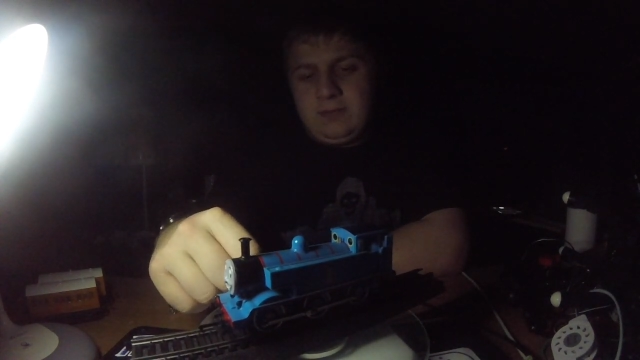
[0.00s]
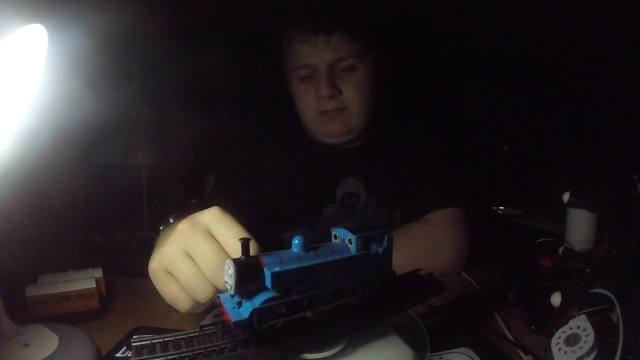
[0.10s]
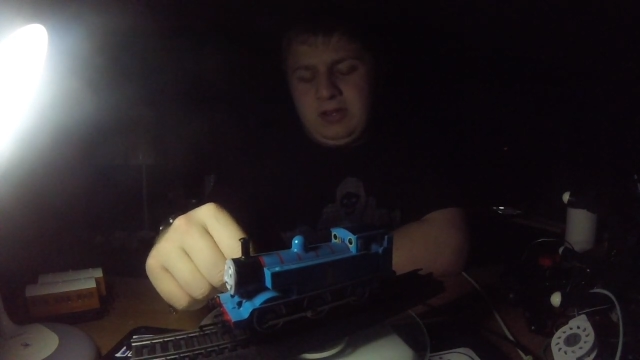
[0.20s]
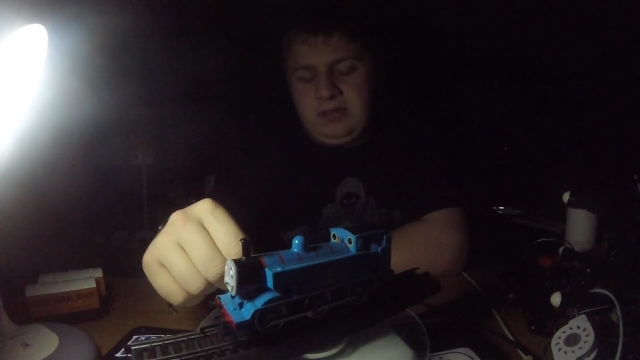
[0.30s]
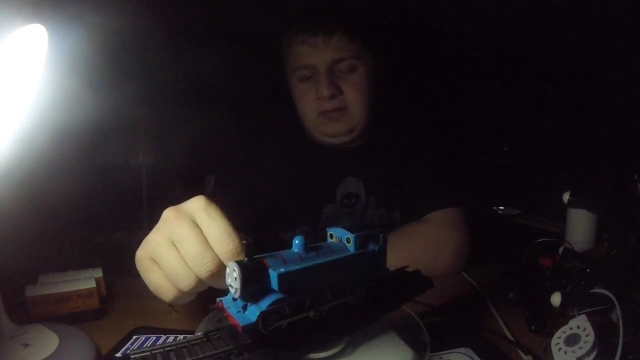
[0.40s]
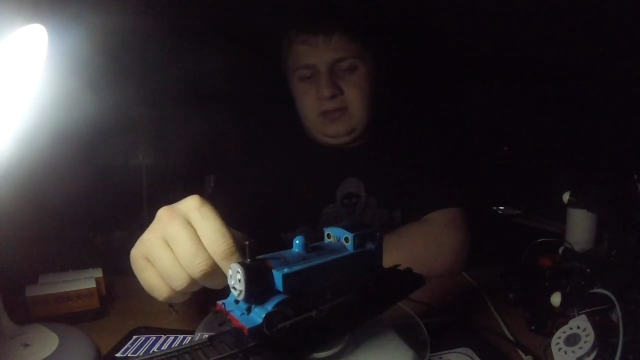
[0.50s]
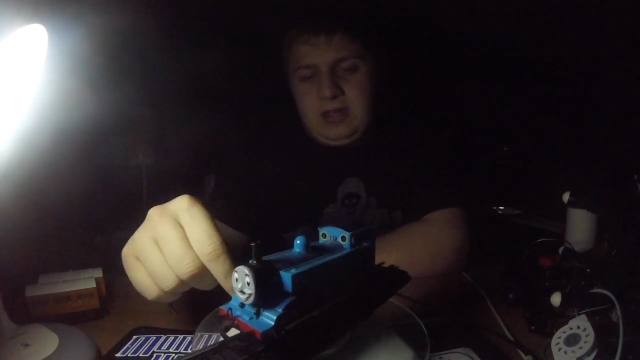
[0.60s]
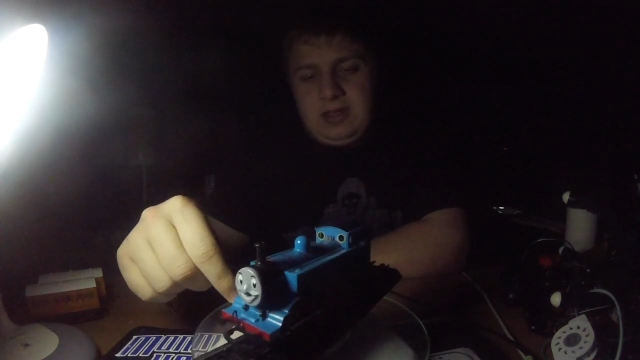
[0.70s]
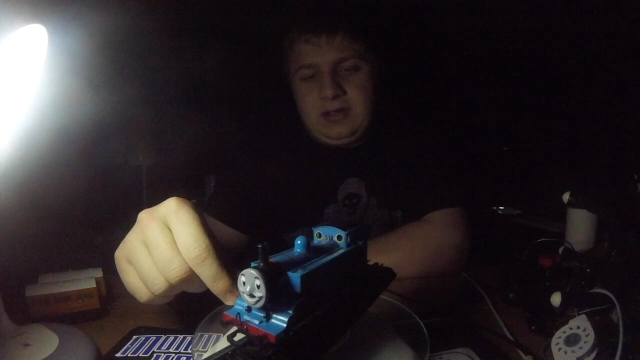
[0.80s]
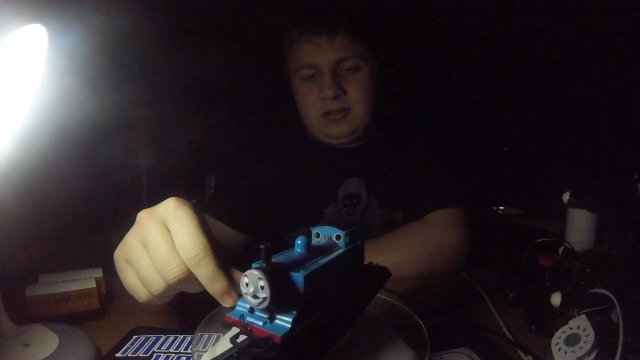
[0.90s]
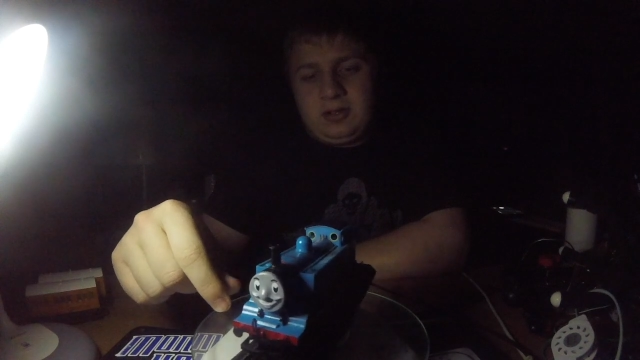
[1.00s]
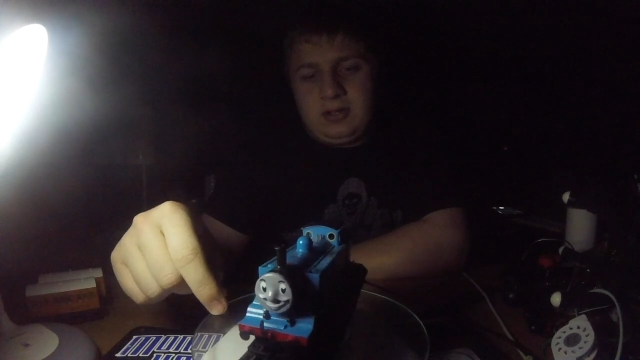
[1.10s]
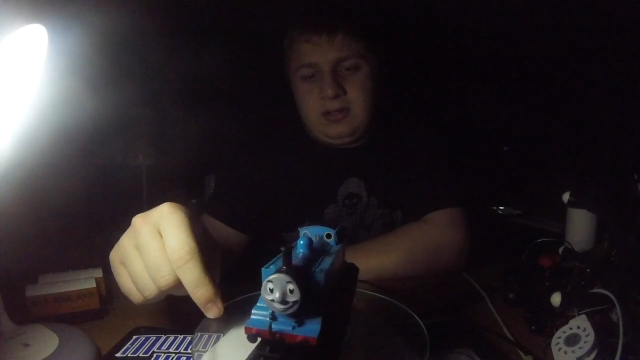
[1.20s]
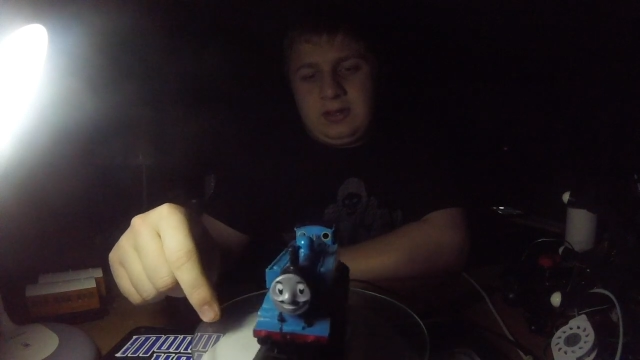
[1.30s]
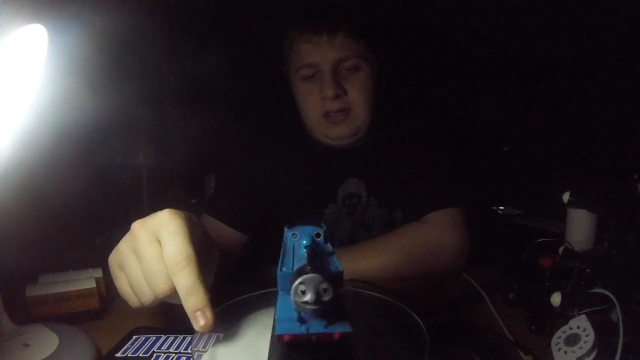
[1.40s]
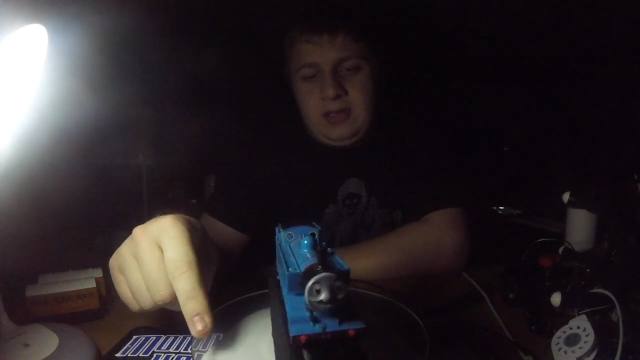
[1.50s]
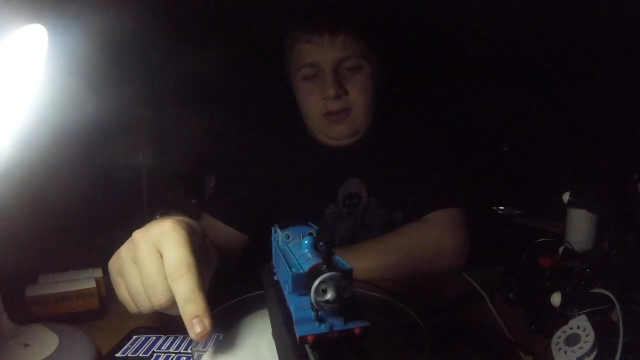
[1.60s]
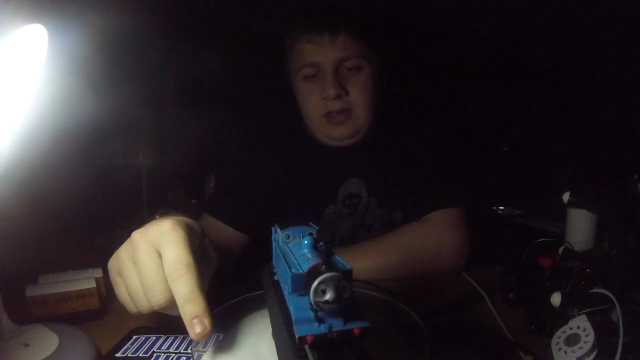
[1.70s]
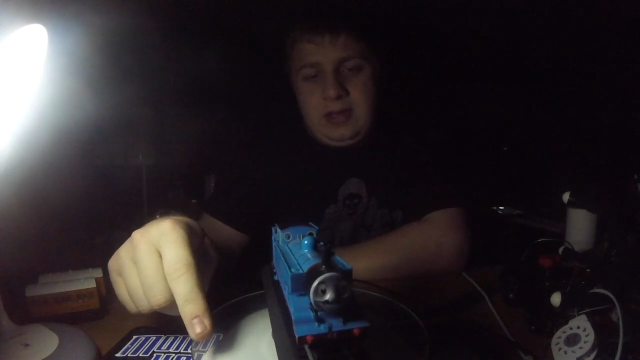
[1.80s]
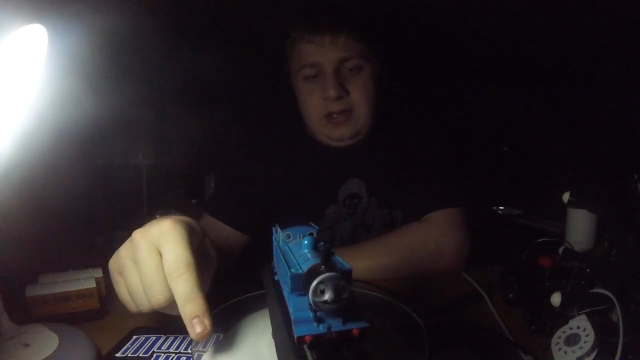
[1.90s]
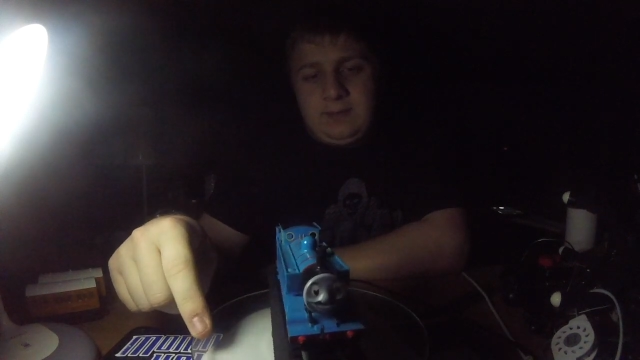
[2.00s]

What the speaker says: But they're all in the UK.